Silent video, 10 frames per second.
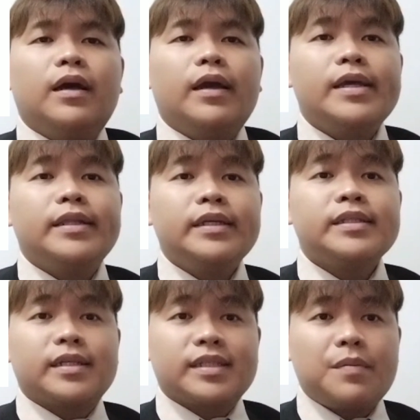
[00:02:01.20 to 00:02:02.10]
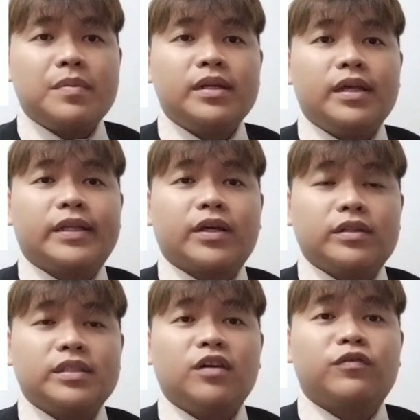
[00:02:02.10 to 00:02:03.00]
In this assignment, it
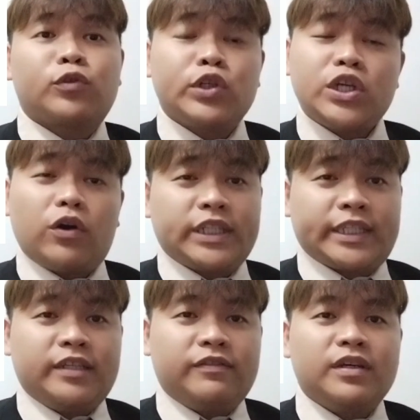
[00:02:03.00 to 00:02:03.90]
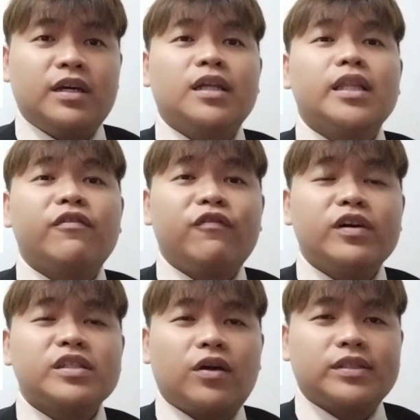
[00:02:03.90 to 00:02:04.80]
consists of three objectives. The
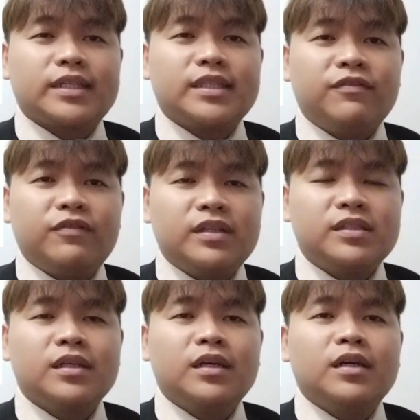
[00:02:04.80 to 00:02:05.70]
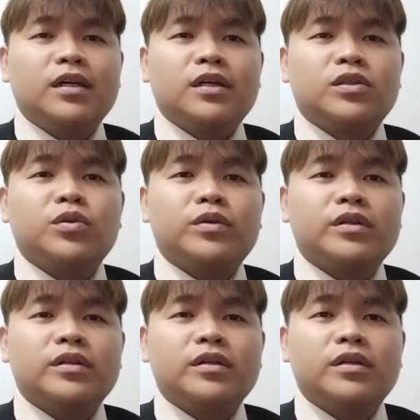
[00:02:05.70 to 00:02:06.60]
first objective is to
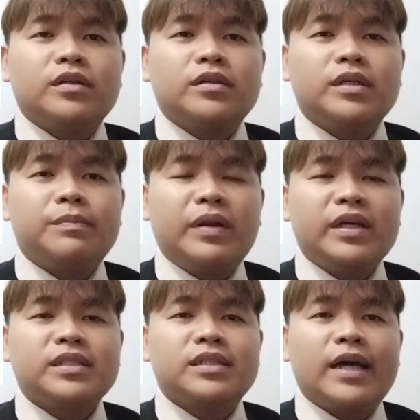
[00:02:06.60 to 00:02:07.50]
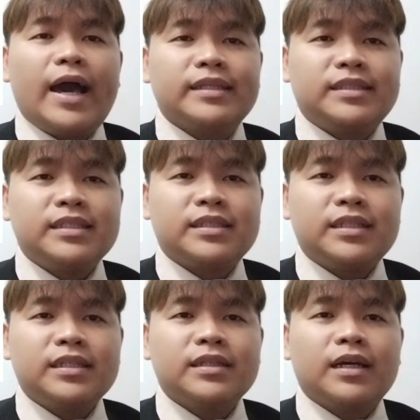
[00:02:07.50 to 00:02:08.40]
replace the
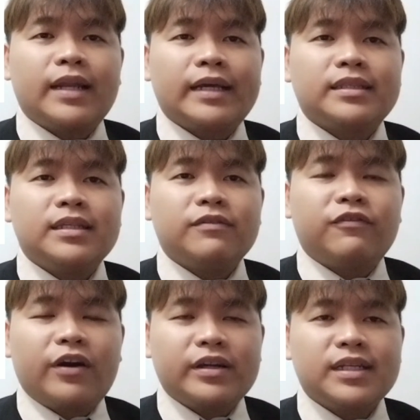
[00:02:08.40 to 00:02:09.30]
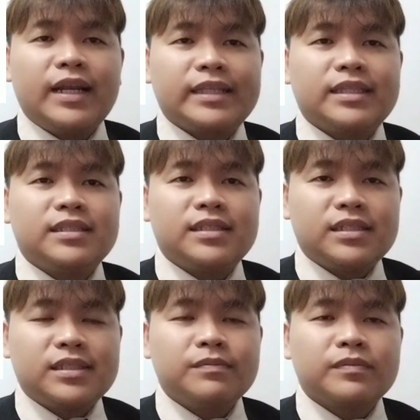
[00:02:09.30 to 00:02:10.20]
existing fluorescent lighting
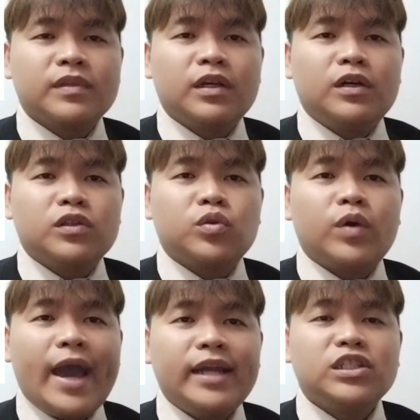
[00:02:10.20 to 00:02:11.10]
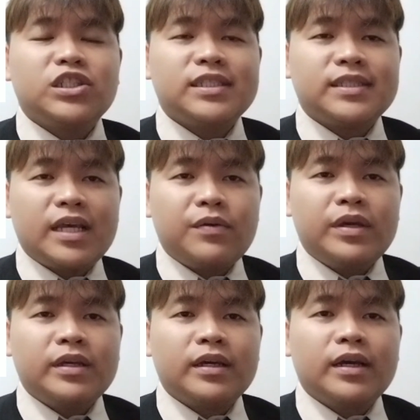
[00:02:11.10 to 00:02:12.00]
system to energy
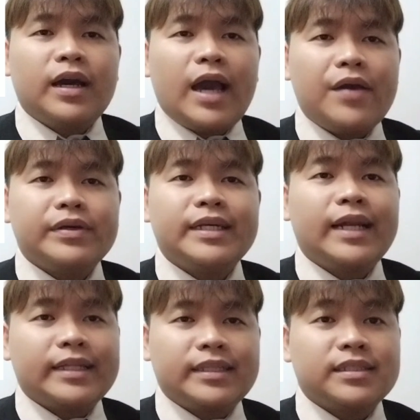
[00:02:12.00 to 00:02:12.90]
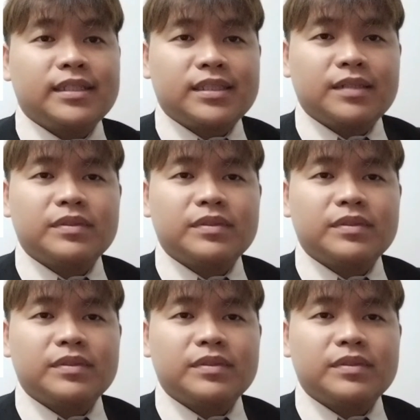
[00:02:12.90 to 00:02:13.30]
saving LED lighting system.